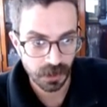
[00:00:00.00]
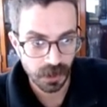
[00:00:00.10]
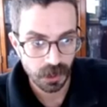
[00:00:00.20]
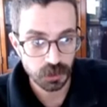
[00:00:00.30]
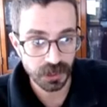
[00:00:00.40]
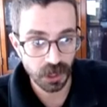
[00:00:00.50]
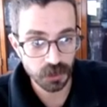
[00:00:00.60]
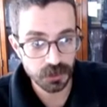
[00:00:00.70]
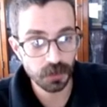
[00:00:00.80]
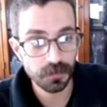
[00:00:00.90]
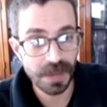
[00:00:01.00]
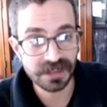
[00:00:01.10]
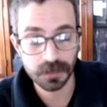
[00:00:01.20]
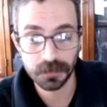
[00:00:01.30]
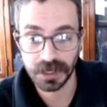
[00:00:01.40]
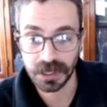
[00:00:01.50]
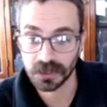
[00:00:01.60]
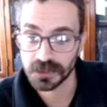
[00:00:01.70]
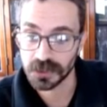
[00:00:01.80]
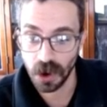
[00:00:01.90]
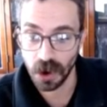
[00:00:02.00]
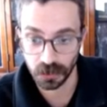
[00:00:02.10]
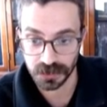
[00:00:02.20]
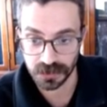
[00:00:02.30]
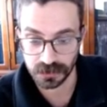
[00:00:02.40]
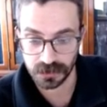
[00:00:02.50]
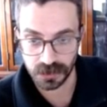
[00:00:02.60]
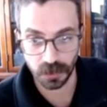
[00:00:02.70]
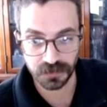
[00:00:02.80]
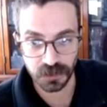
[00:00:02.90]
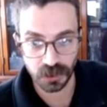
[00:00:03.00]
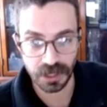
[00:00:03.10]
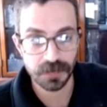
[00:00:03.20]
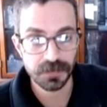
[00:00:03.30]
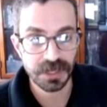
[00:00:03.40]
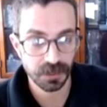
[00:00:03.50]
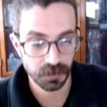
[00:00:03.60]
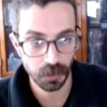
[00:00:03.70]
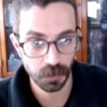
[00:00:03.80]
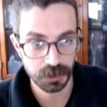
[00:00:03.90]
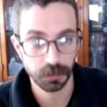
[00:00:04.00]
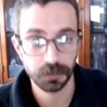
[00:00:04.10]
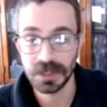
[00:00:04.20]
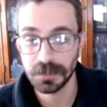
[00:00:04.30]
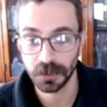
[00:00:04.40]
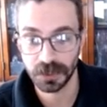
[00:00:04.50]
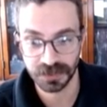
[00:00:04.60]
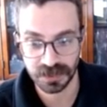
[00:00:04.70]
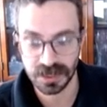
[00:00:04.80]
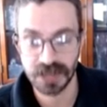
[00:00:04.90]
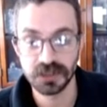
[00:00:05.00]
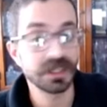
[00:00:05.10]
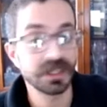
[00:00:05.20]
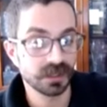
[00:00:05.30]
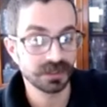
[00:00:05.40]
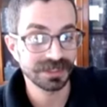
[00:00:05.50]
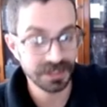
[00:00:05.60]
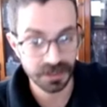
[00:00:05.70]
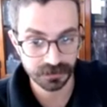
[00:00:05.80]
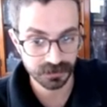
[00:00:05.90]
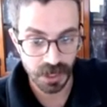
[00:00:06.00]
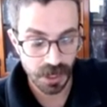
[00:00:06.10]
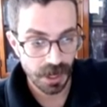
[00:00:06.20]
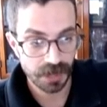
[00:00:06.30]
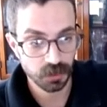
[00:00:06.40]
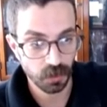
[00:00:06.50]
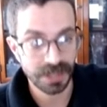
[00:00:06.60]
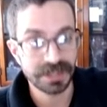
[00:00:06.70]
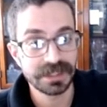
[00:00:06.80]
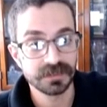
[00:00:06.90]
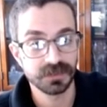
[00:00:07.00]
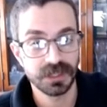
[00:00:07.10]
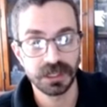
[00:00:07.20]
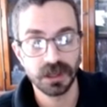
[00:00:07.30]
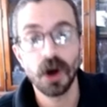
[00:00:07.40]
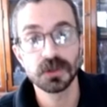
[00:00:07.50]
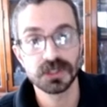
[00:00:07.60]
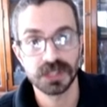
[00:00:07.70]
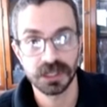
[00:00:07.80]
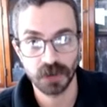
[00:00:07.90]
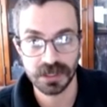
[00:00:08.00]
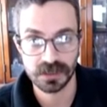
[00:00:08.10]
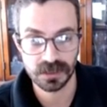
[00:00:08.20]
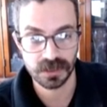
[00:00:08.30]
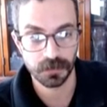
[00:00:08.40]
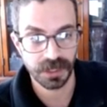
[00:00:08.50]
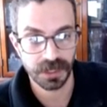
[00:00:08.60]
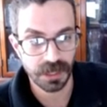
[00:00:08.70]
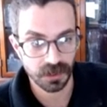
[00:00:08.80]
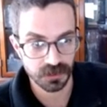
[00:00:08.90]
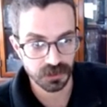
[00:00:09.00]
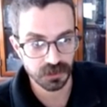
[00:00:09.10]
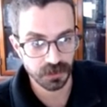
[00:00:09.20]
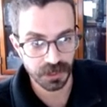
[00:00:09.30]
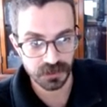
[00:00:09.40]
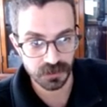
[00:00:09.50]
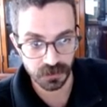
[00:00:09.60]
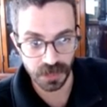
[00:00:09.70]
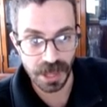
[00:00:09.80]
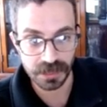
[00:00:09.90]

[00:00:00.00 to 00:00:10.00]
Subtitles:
You can also make somebody else the host. So if you're in a meeting with multiple people, and let's say you need to leave, and you want to give the hosting rights to somebody else, you can do that.